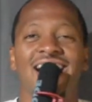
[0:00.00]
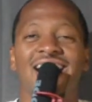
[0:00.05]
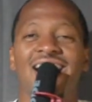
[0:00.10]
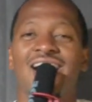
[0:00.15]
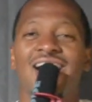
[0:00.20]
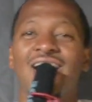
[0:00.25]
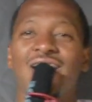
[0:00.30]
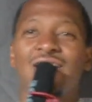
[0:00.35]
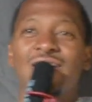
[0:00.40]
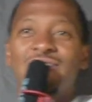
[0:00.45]

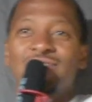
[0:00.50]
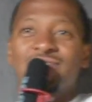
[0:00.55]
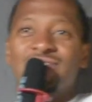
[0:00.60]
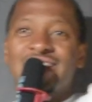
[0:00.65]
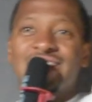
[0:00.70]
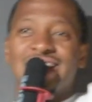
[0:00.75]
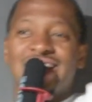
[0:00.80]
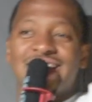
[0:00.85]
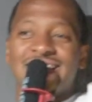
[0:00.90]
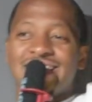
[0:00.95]
Alright,
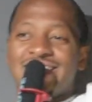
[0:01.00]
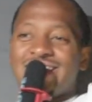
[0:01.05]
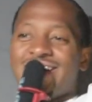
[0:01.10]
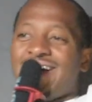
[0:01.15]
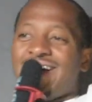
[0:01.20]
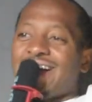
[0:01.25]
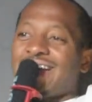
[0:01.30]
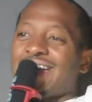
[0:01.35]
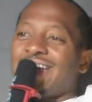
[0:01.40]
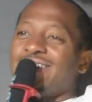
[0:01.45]
man.
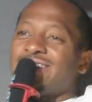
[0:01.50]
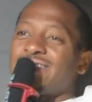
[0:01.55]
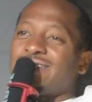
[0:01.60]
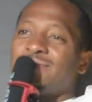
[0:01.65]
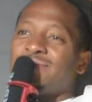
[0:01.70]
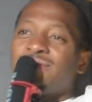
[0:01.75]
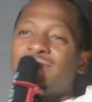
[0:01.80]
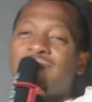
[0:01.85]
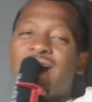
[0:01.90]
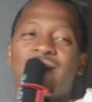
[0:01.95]

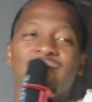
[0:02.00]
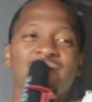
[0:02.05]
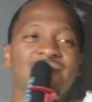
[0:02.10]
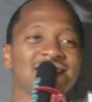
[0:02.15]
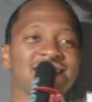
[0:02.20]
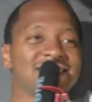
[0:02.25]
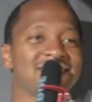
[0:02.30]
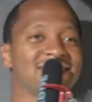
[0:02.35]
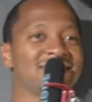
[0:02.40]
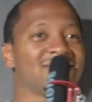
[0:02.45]
Y'all
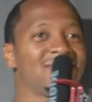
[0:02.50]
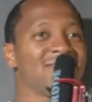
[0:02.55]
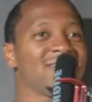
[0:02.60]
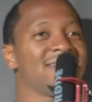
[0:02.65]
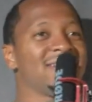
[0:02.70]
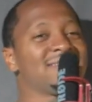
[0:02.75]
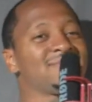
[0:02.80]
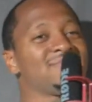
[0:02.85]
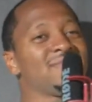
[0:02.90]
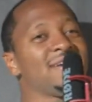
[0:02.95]
make some
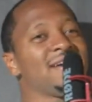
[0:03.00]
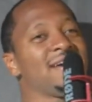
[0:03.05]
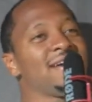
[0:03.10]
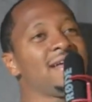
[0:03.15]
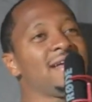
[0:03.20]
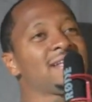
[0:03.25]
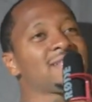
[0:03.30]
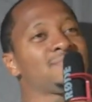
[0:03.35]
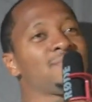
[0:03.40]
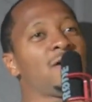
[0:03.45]
noise, man.
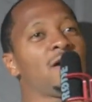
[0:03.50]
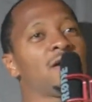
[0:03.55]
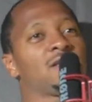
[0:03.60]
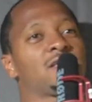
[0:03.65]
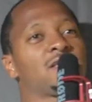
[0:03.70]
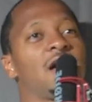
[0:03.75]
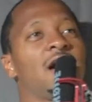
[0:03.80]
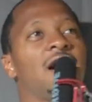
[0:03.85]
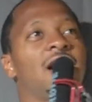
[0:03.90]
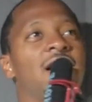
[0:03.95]
That's my
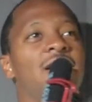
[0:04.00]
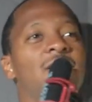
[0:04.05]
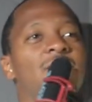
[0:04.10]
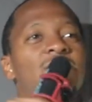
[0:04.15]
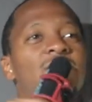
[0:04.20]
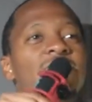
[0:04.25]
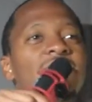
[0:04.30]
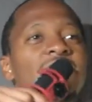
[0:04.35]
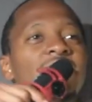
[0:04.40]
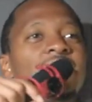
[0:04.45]

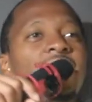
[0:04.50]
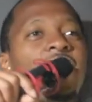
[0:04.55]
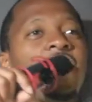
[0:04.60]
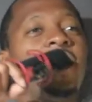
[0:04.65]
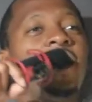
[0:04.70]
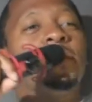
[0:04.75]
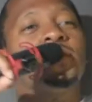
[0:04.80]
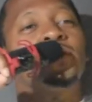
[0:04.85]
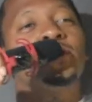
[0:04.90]
time, man. I'm